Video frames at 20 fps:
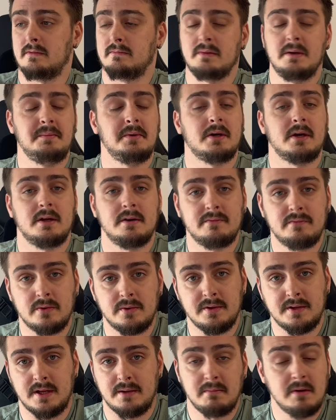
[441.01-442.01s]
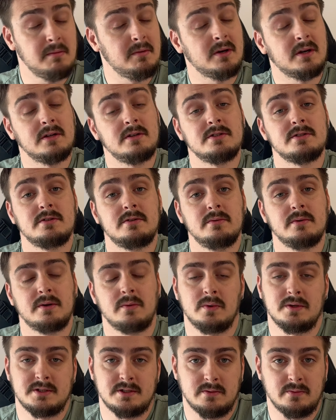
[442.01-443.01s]
maybe you can afford that. Maybe you can just do it
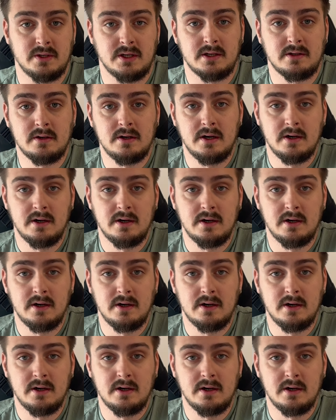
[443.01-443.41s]
once a week.